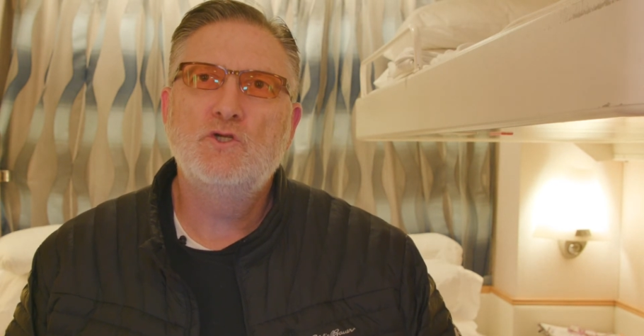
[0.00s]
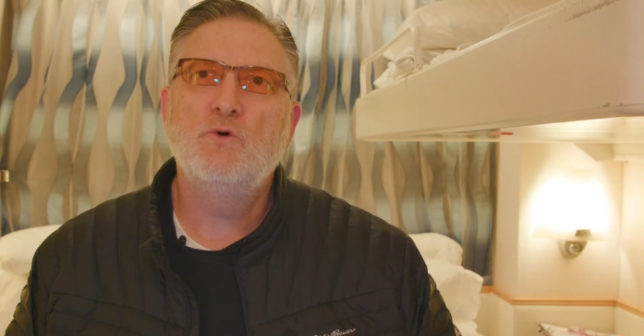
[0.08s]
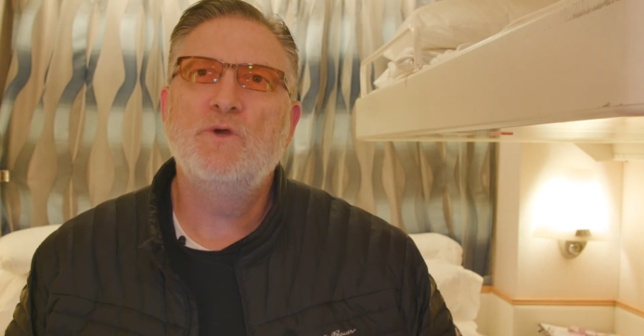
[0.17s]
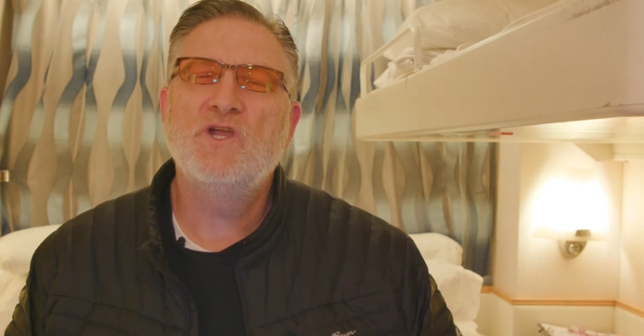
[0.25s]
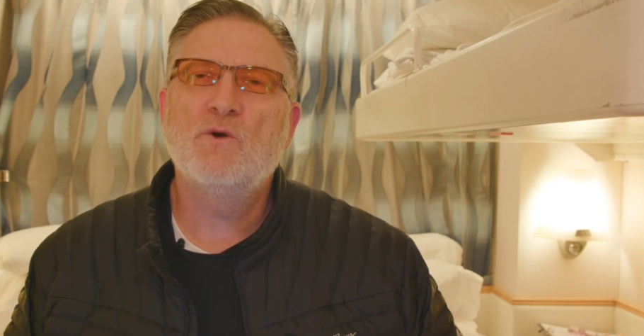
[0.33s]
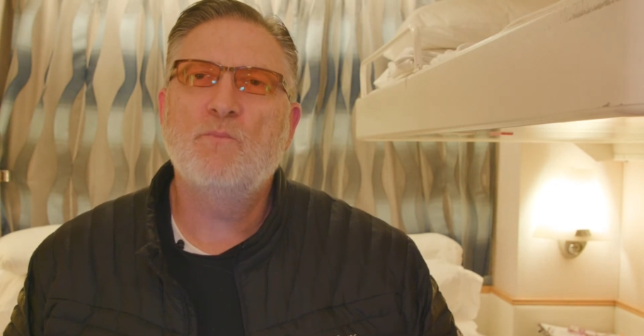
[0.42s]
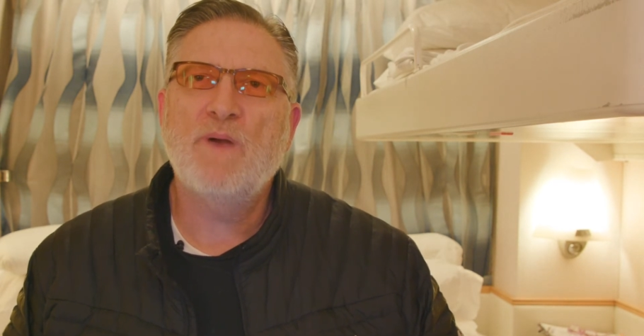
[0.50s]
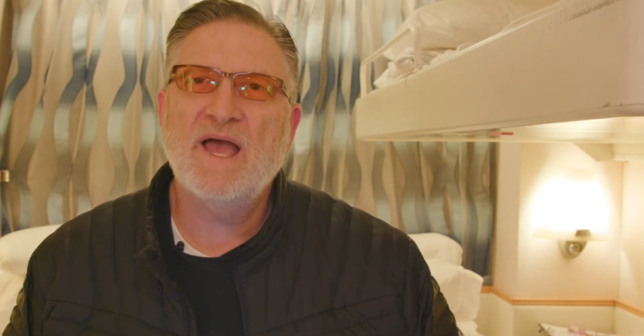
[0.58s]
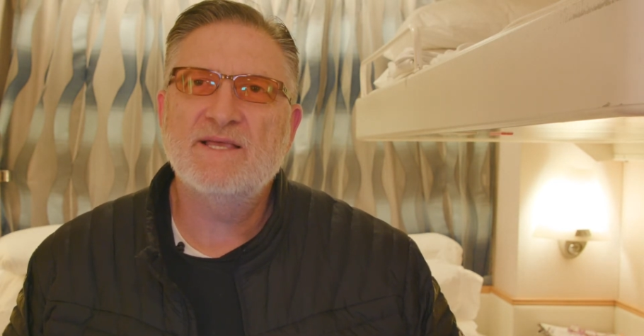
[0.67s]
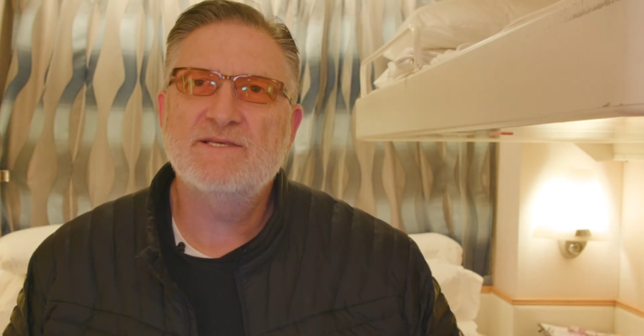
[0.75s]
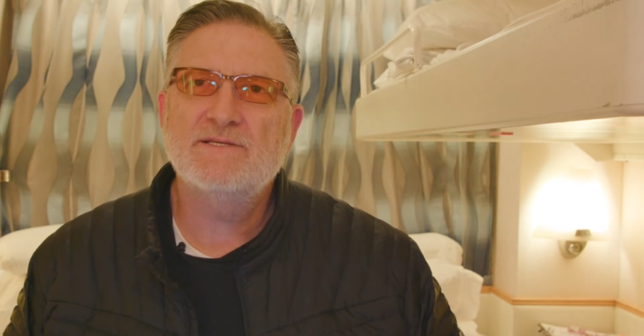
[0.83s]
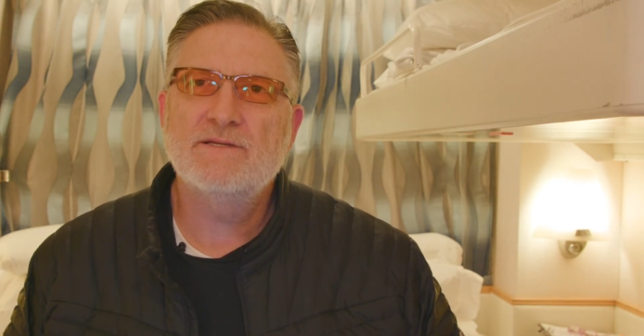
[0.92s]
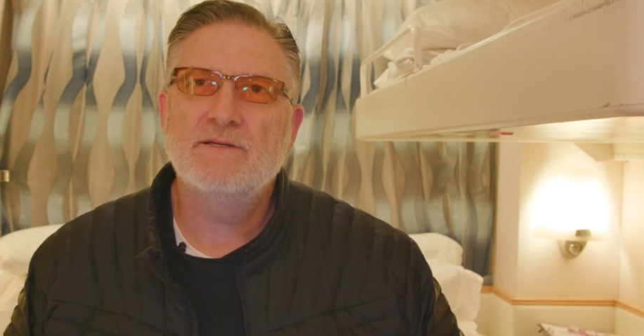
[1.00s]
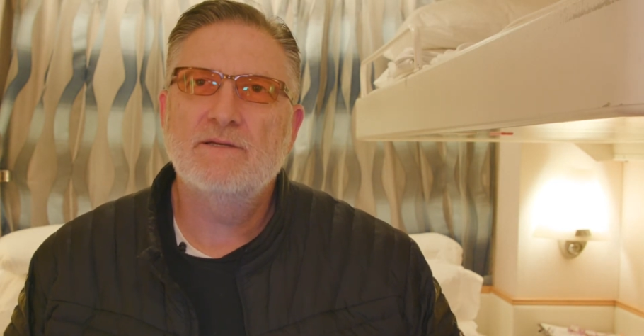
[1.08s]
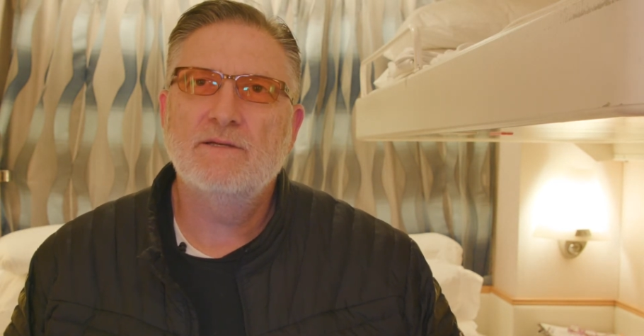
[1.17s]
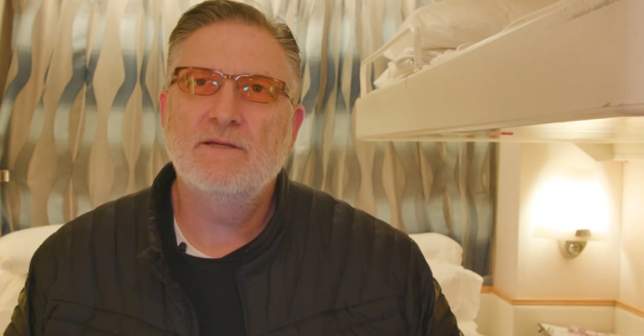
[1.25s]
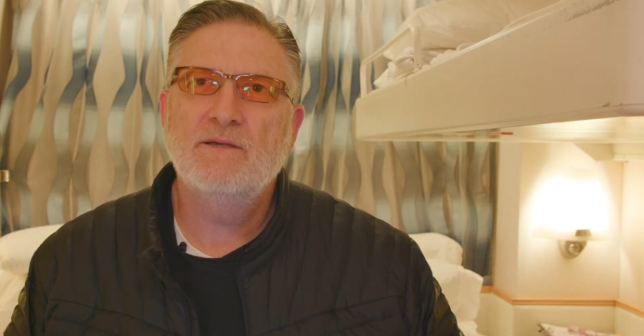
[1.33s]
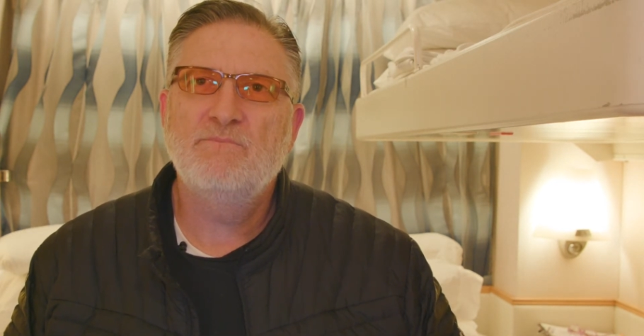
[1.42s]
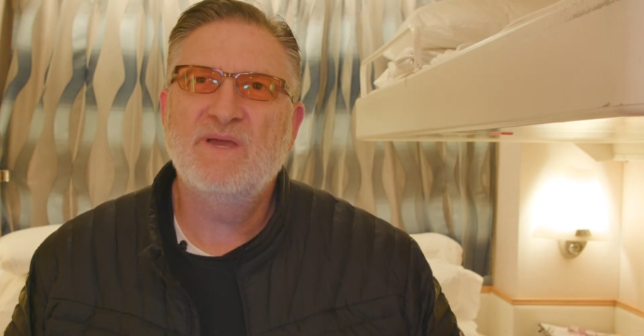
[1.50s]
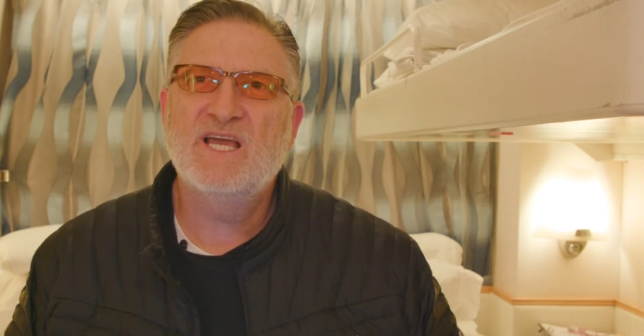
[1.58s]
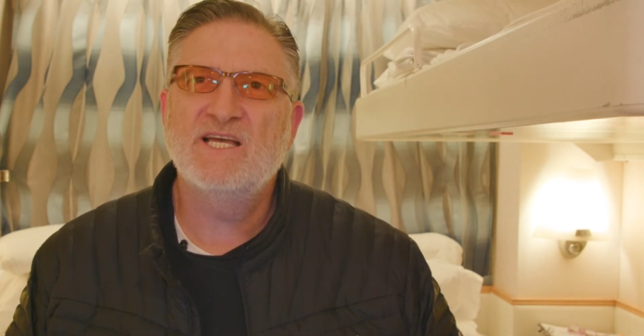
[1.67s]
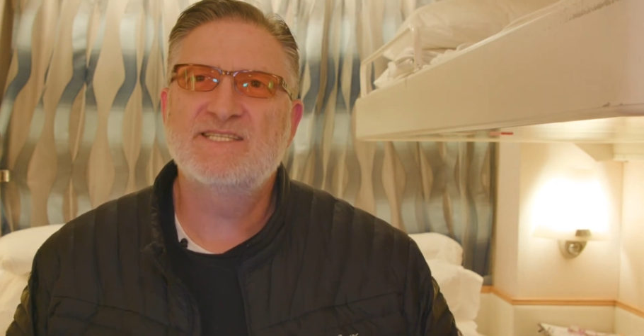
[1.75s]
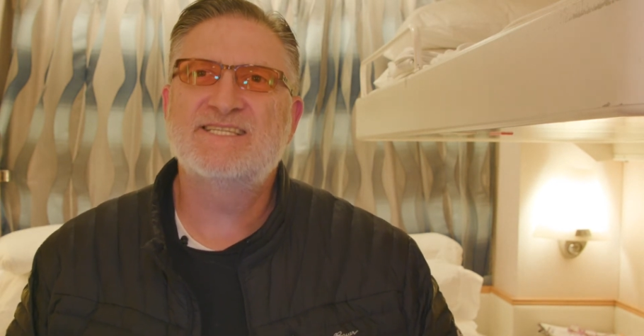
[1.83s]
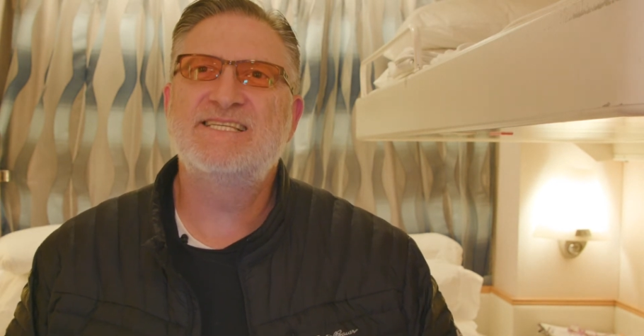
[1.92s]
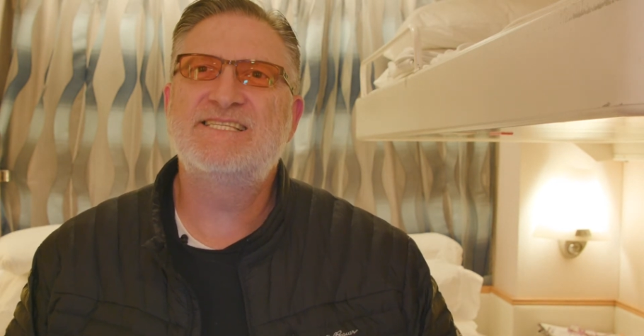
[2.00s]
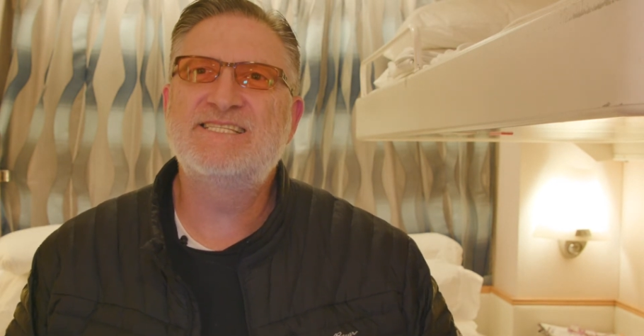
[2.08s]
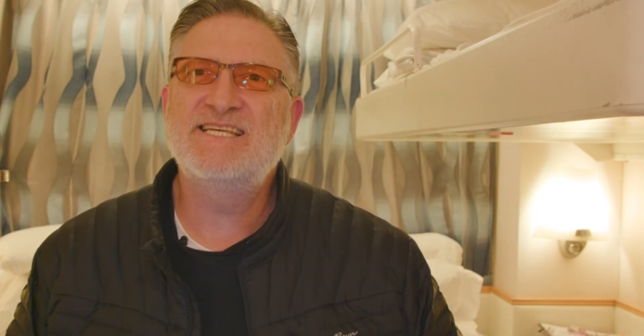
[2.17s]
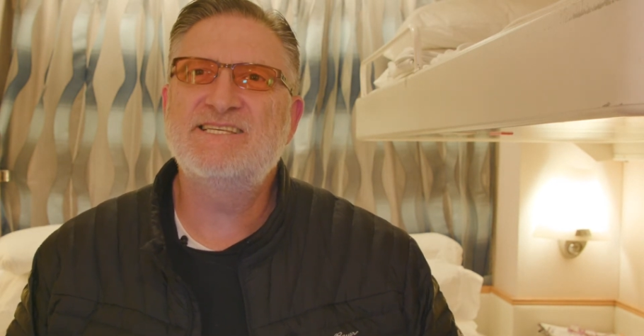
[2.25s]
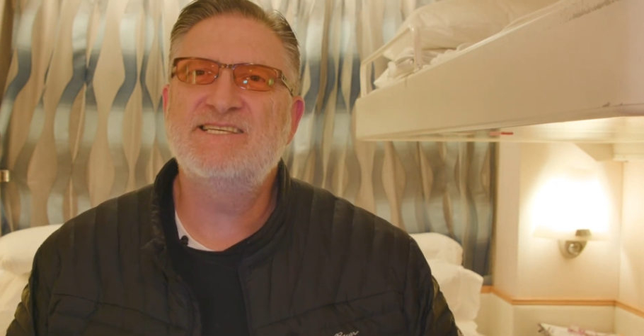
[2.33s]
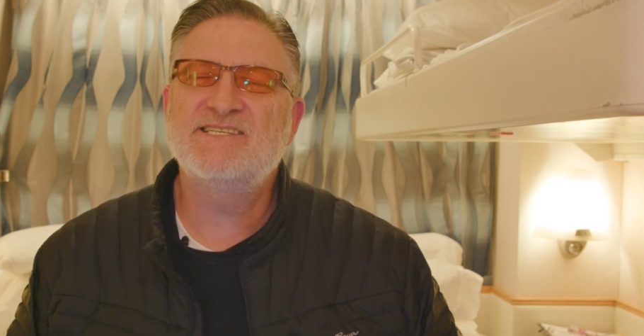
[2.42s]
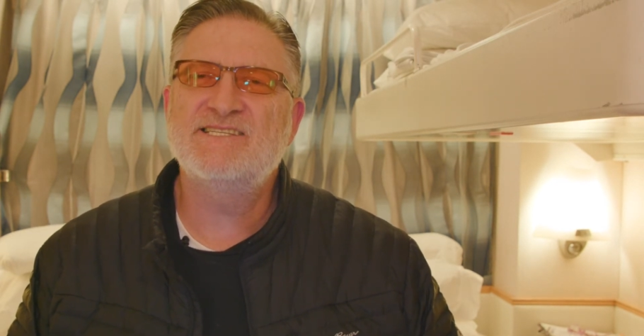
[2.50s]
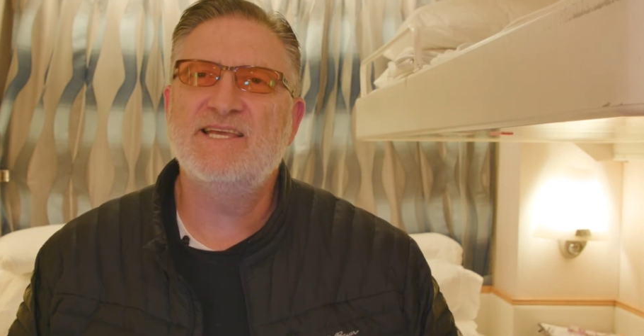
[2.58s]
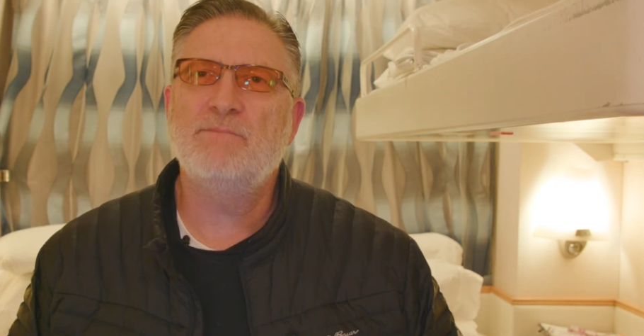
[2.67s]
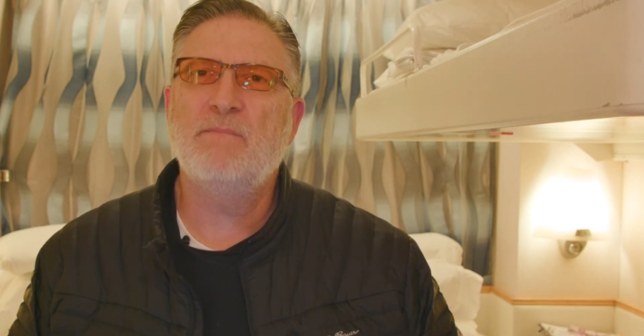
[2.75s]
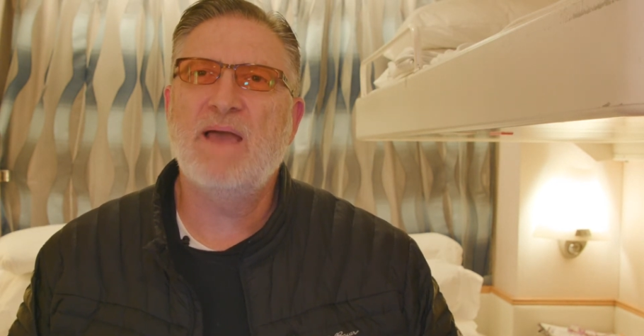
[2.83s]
doing your best, because consistency